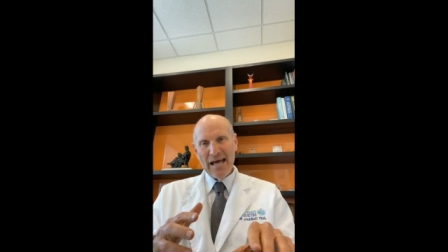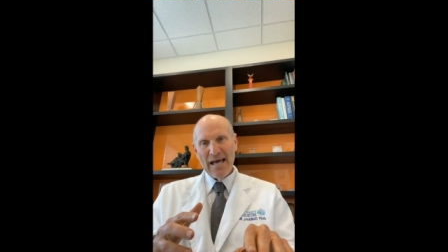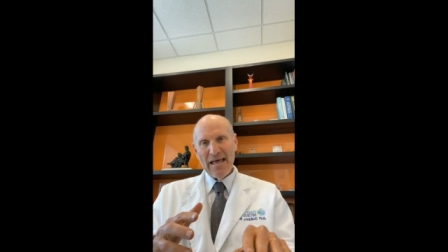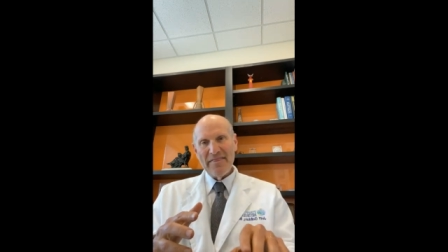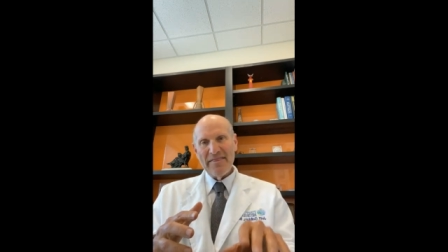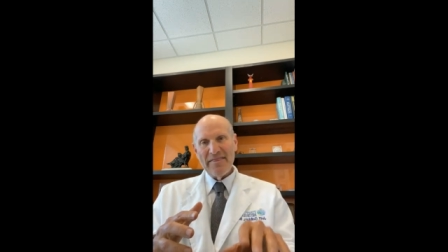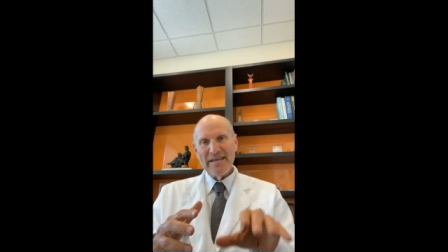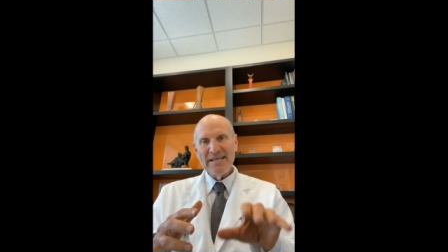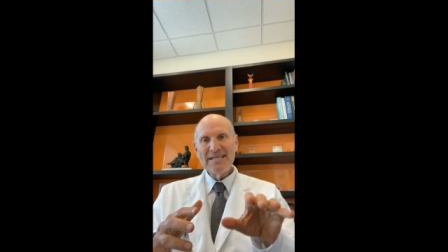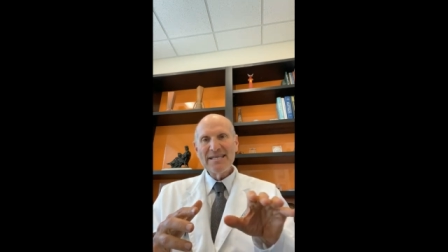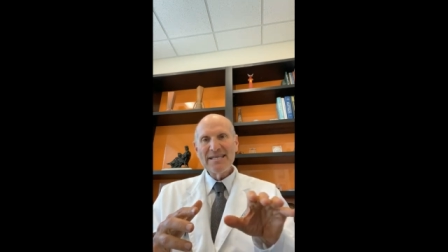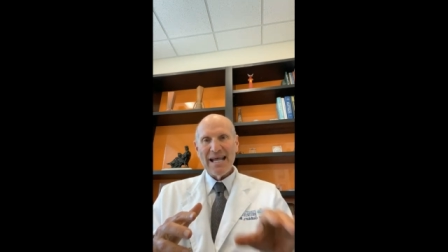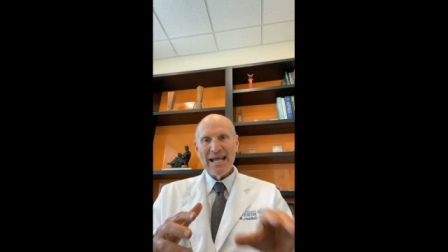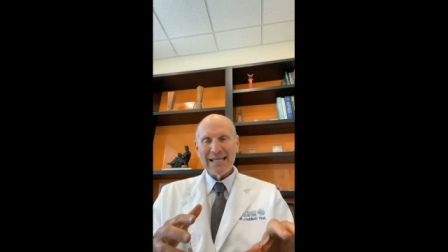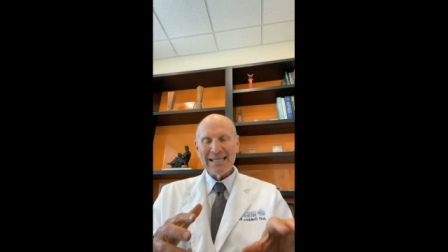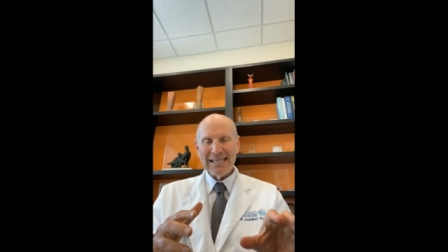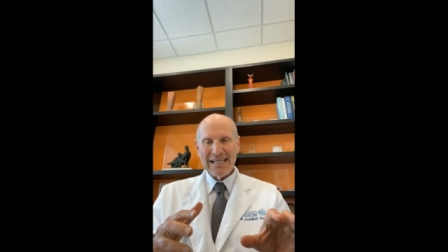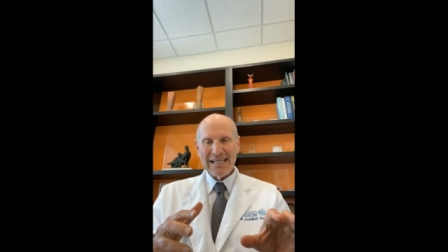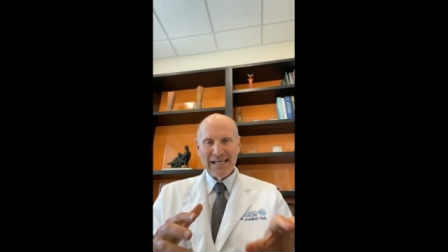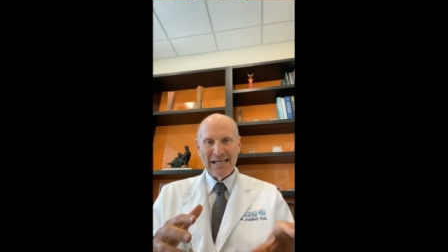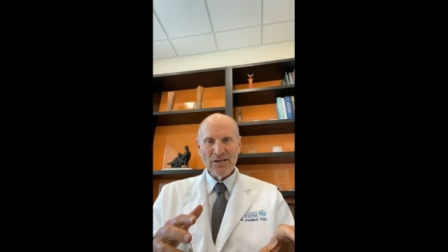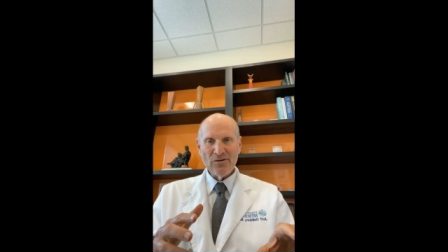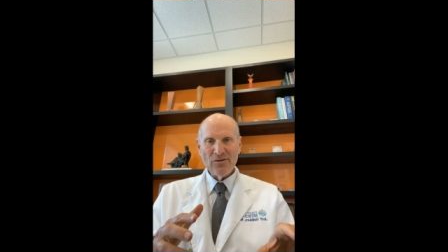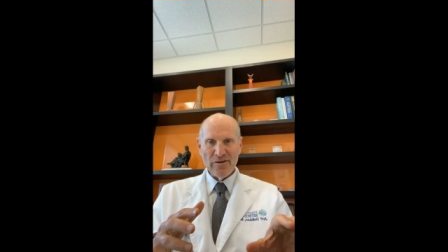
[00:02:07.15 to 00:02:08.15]
uh, the
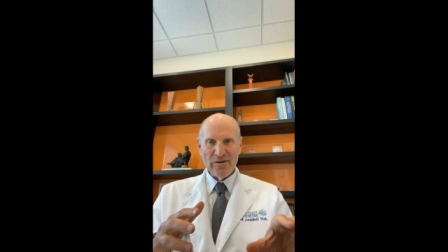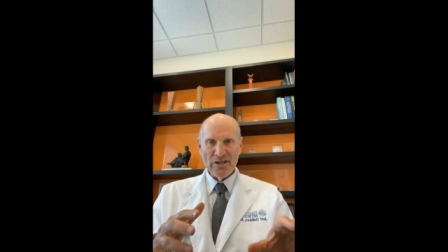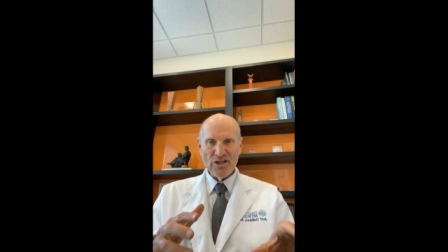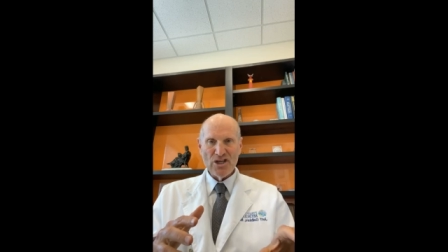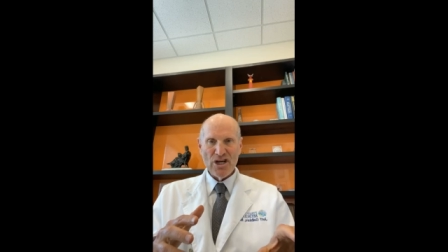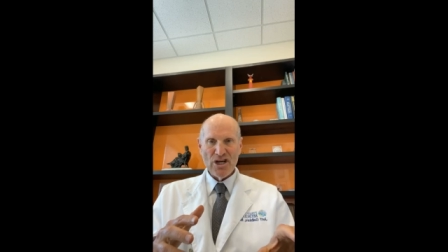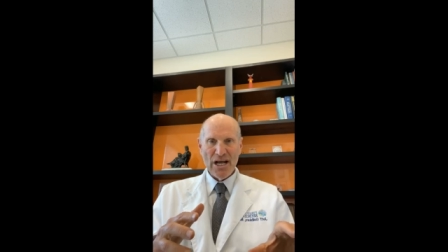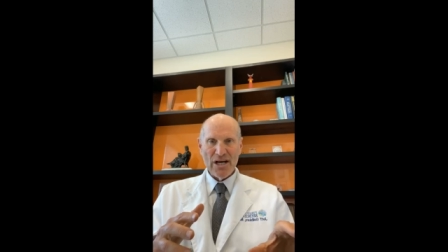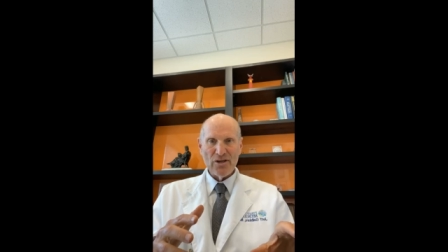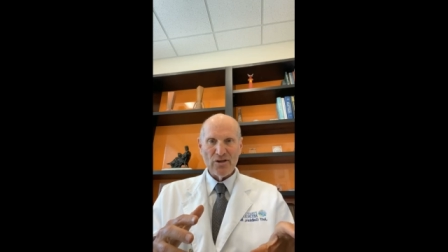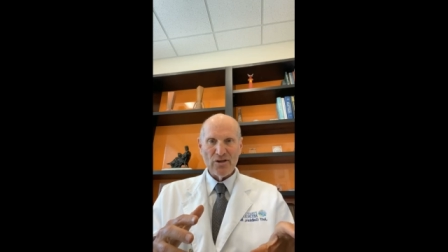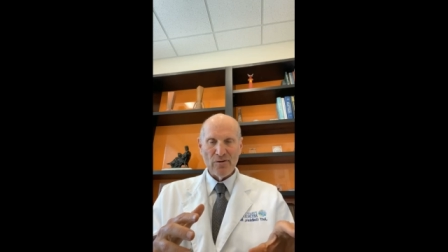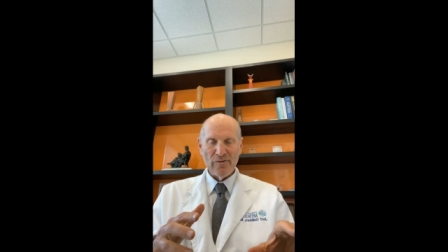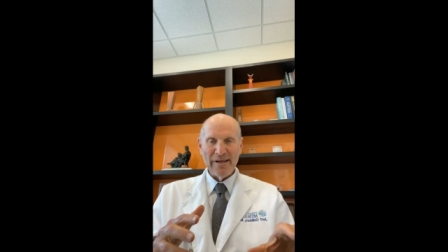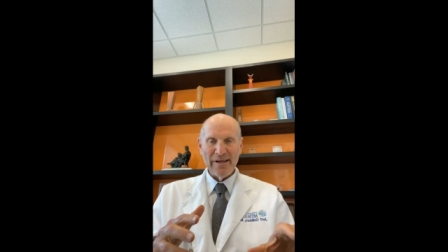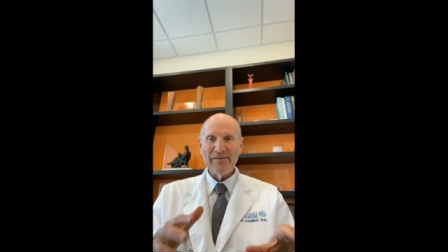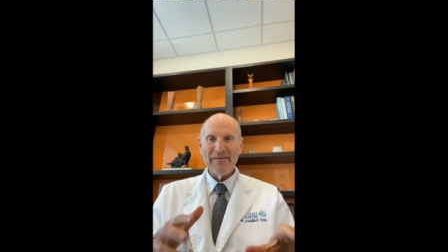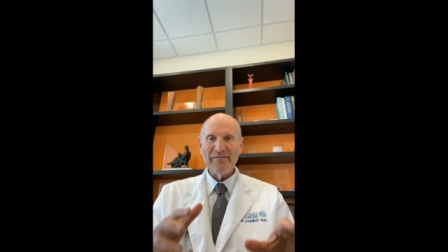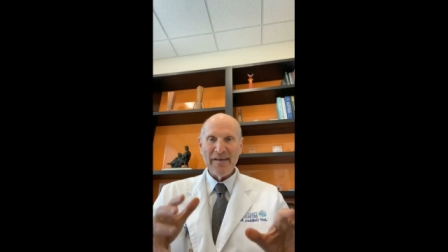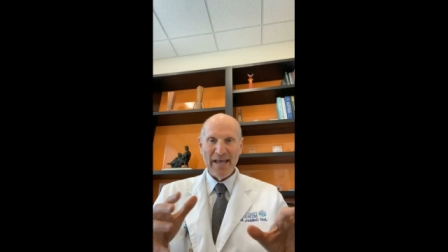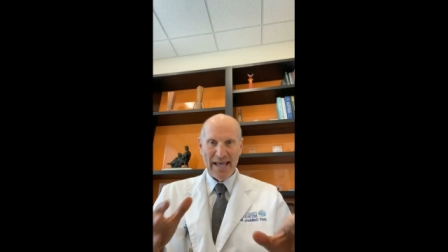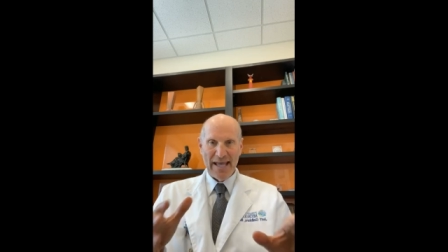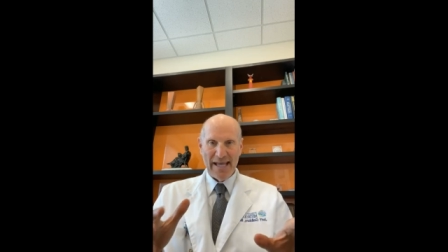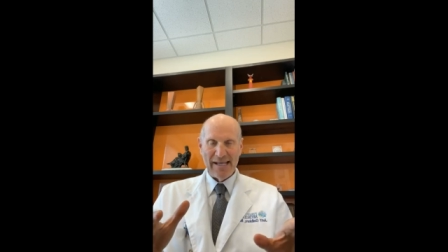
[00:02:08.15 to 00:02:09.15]
deadly
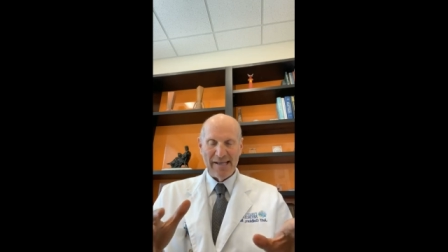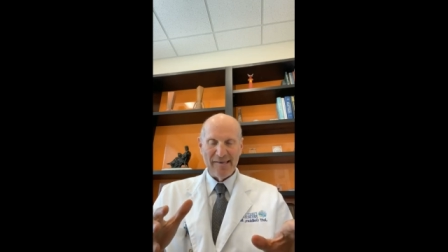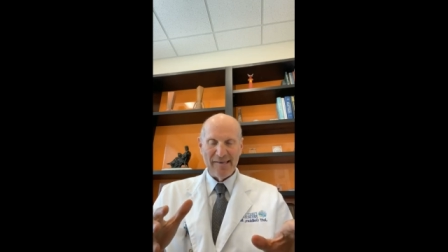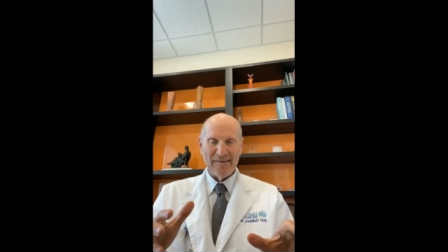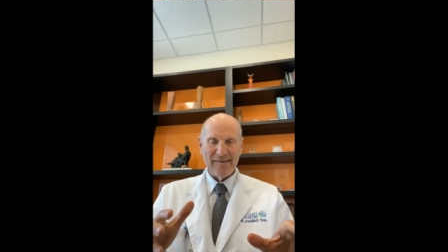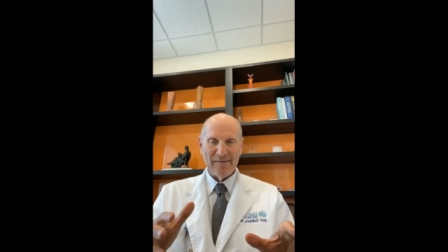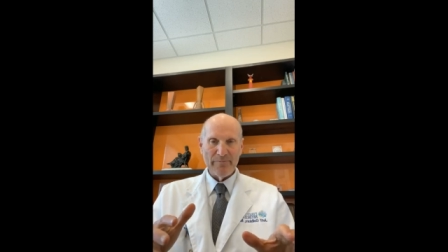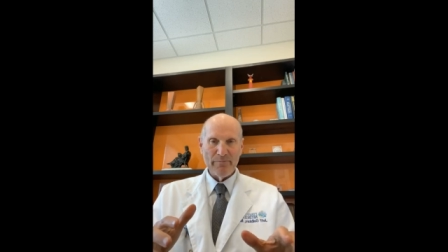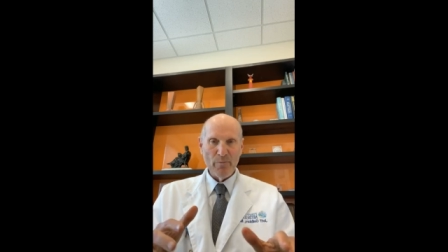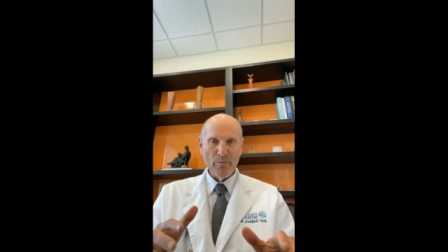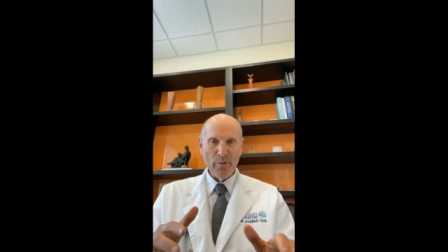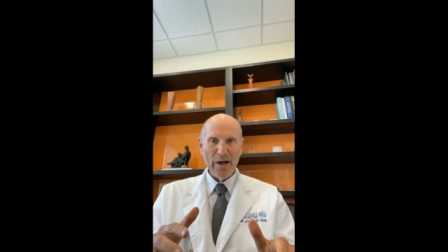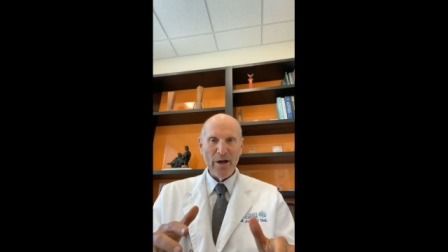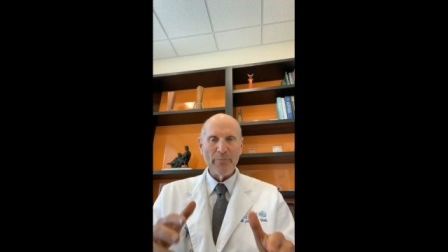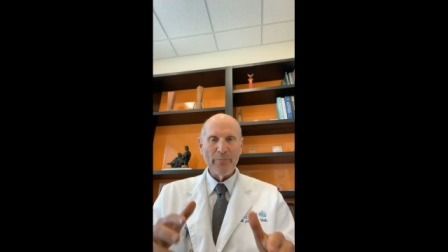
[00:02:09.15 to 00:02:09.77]
trajectory of AIDS.